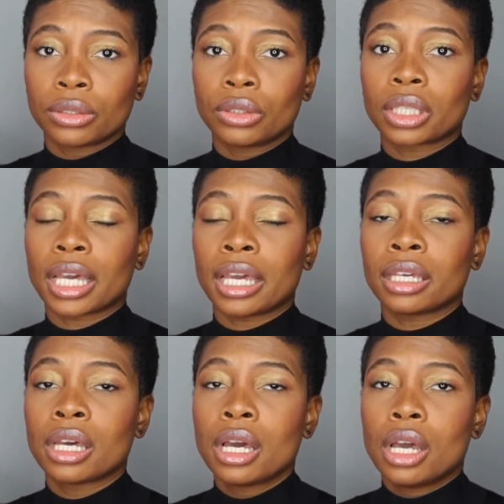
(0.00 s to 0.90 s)

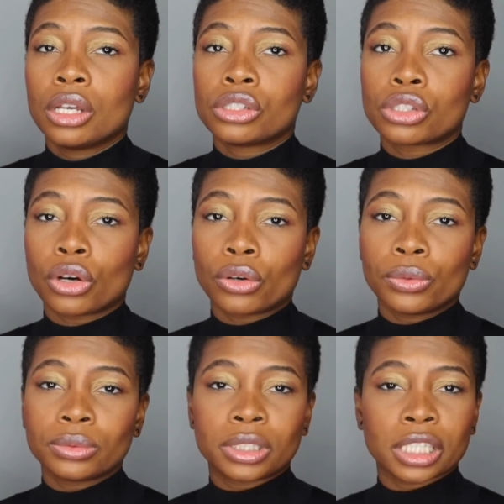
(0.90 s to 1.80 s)
Okay,
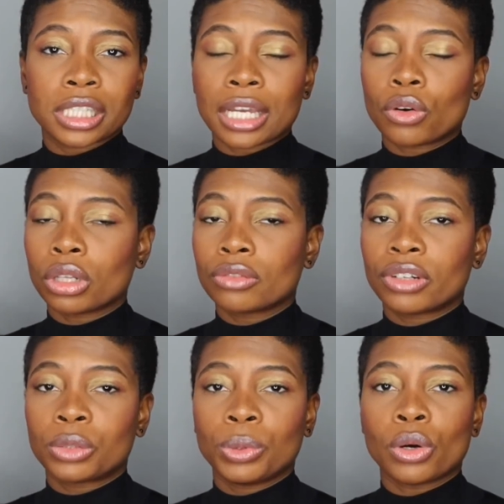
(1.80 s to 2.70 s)
so just like all of
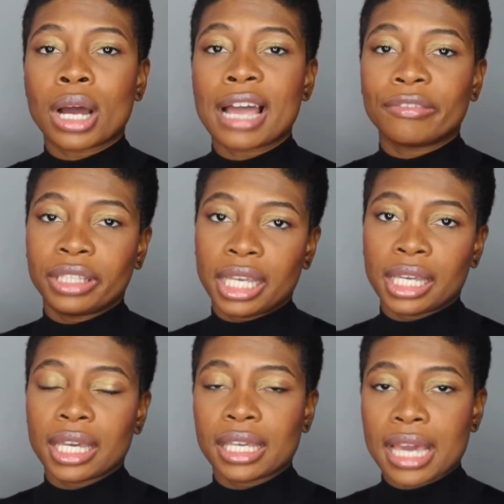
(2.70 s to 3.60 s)
us, we all have
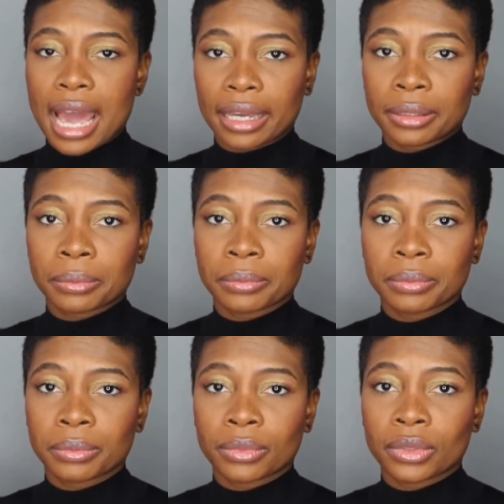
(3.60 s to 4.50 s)
yin and yang.
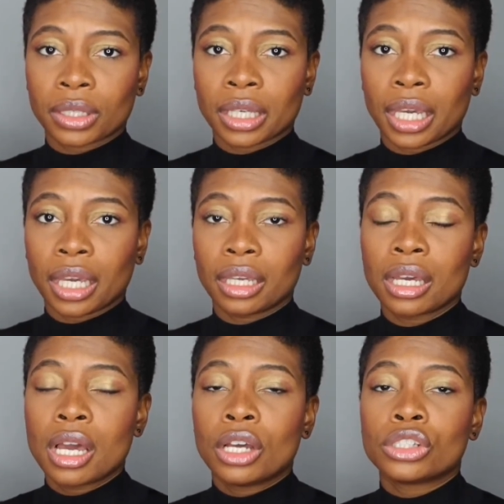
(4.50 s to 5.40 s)
Okay,
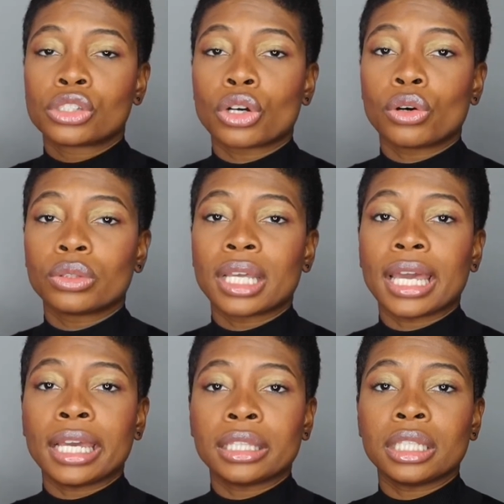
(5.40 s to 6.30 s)
so the
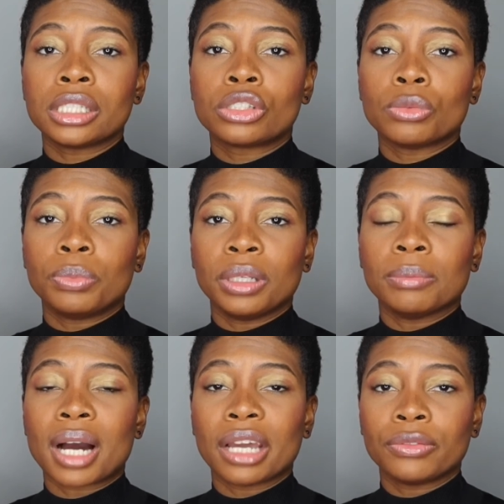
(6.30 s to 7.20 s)
8 needs to be
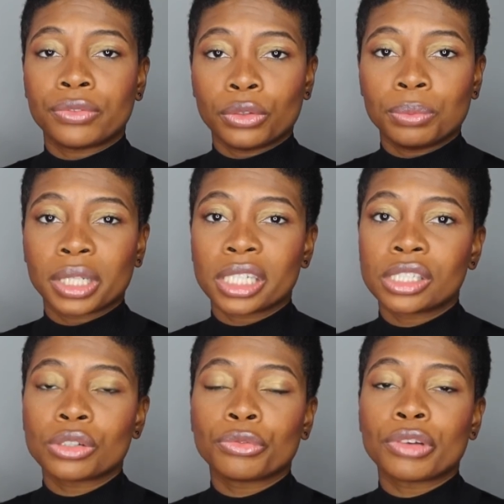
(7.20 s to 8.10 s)
mindful, because
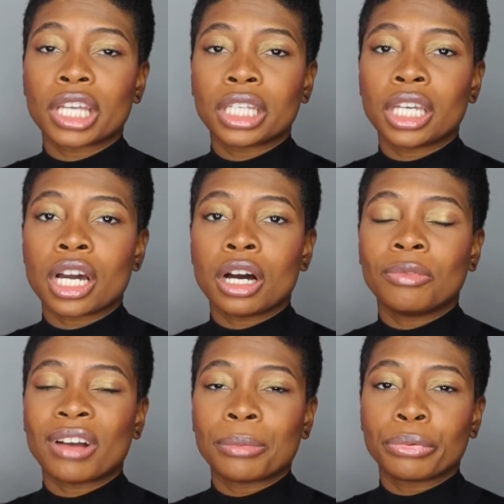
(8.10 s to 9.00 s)
it's already a
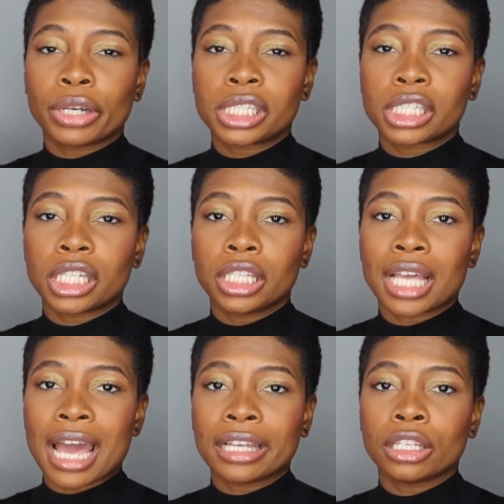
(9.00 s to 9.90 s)
vibration
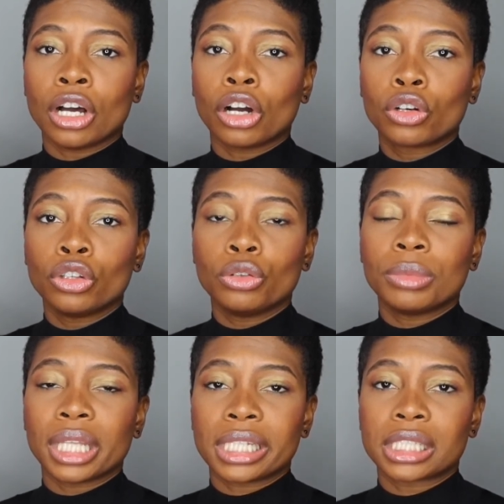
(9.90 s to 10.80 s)
that
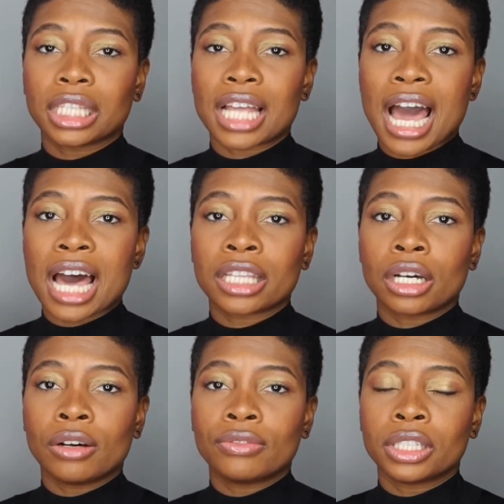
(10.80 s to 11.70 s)
accumulates a lot
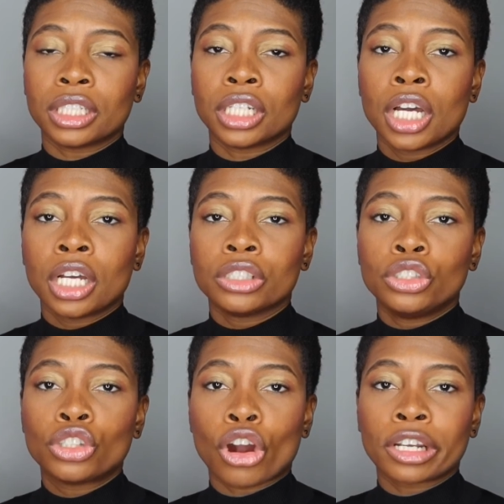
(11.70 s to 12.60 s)
of the
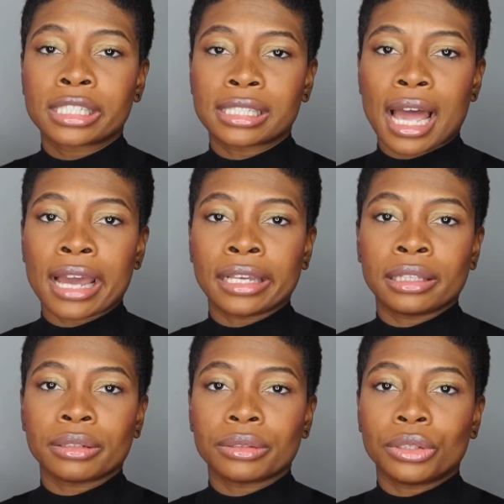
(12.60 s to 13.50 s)
dark side
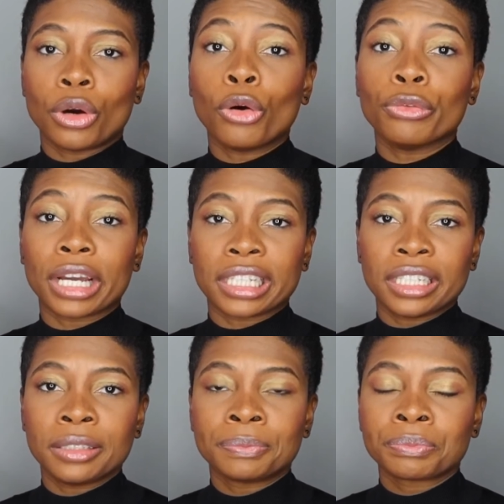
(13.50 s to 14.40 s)

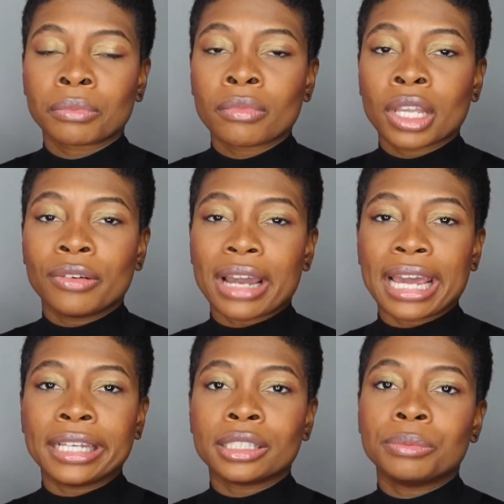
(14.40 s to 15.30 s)
already,
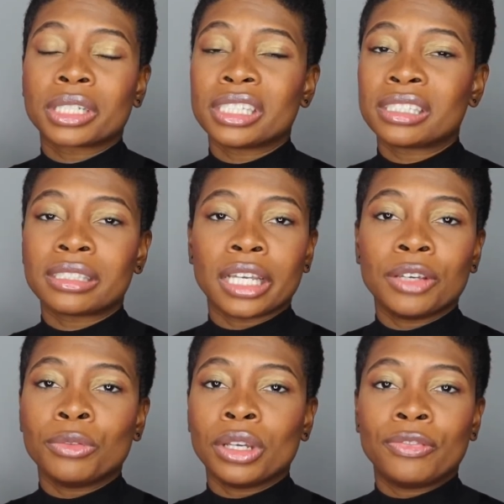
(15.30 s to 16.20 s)
right? Because
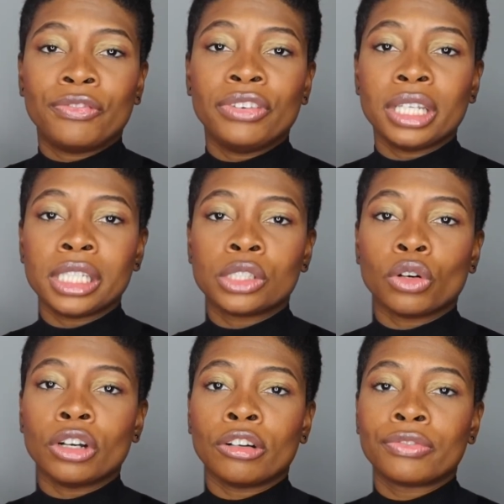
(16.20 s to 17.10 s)
it feeds
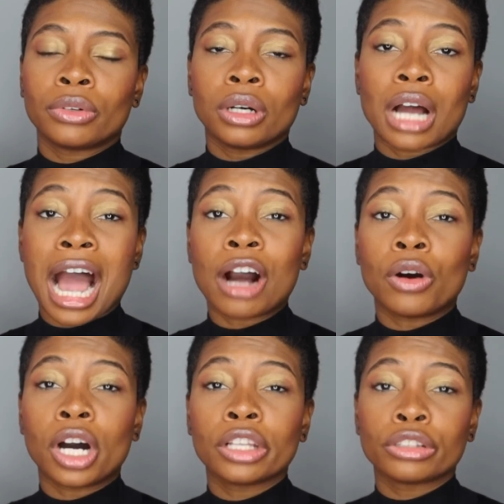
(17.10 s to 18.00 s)
off how
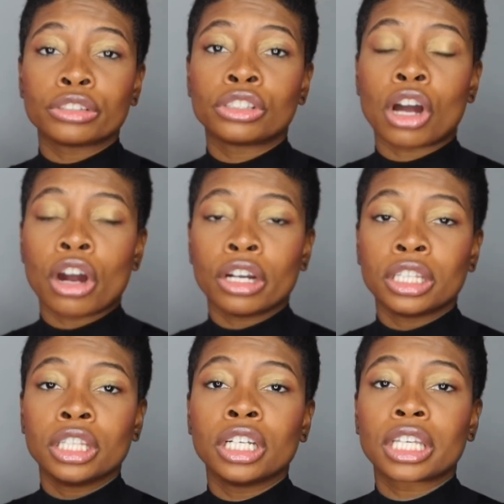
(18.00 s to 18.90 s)
others are
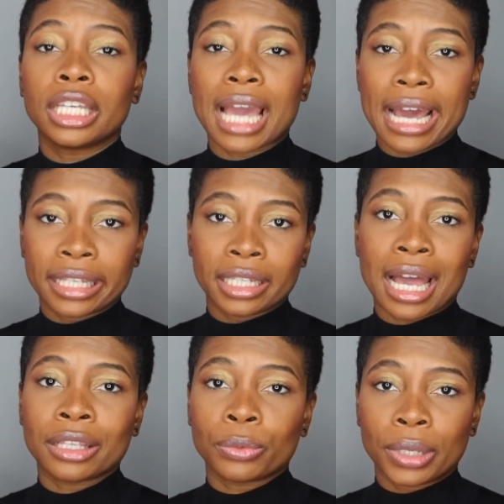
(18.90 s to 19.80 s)
looking at it
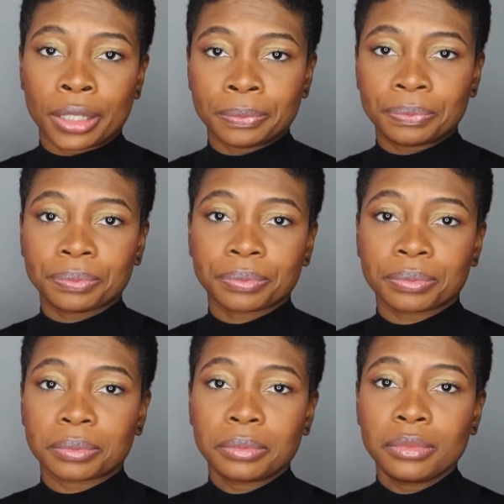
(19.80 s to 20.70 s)
as well.
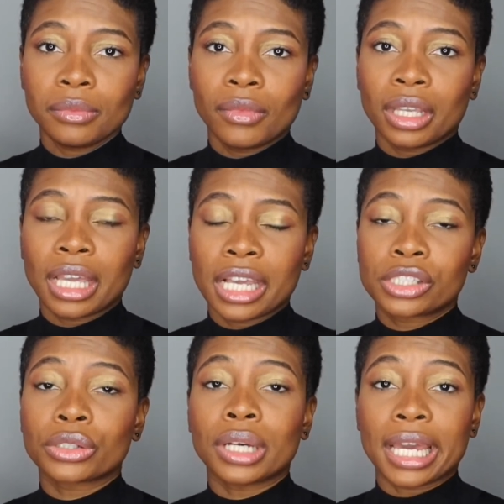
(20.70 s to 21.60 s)
Okay,
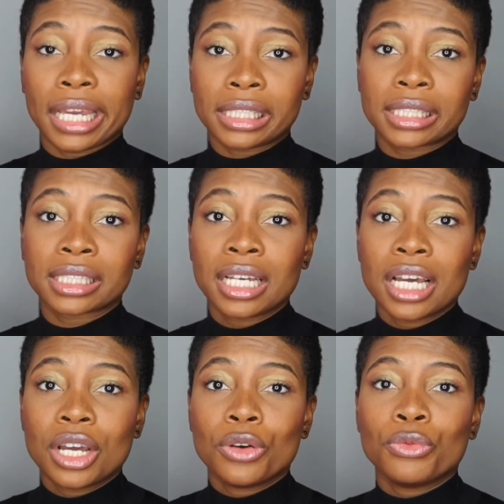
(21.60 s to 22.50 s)
so 8
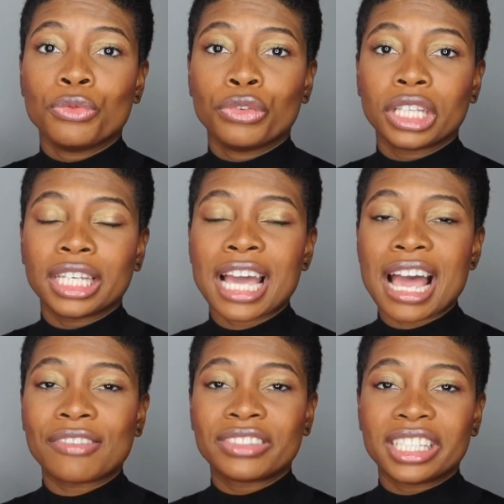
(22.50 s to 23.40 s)
really
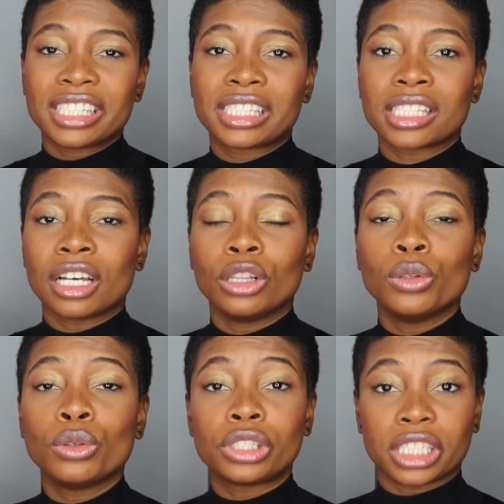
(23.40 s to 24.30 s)
have this
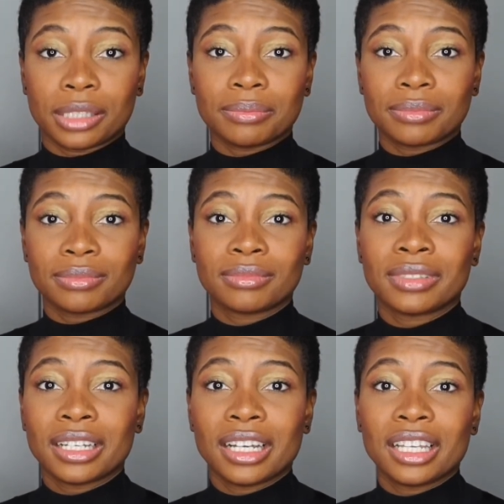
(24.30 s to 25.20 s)
illusion
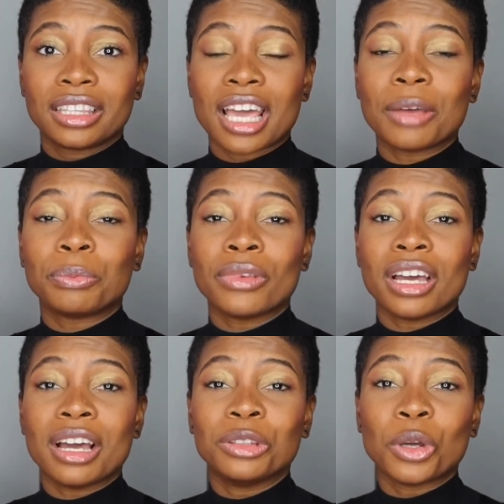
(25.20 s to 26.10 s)
that
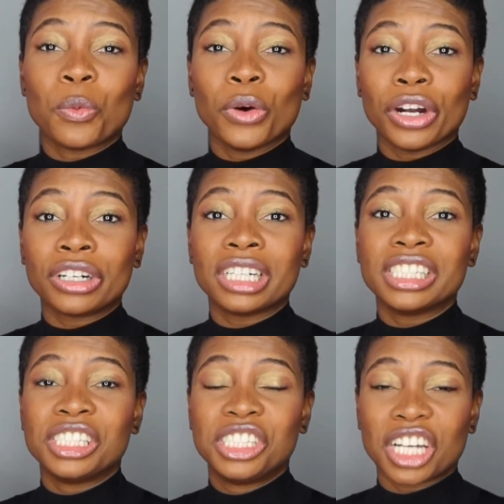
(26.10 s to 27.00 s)
the world
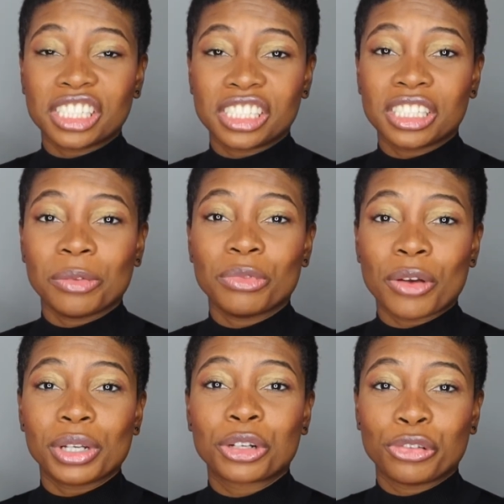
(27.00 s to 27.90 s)
is judging them
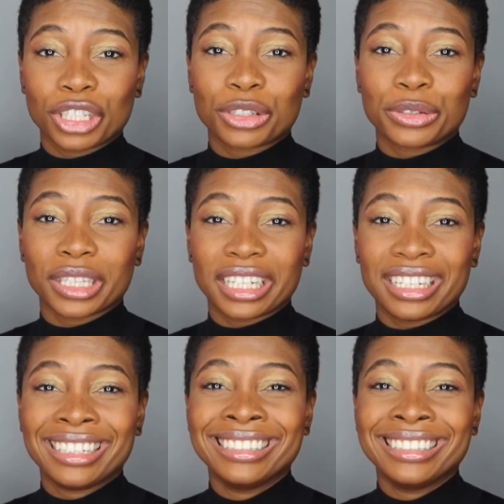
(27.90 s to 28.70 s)
very critically.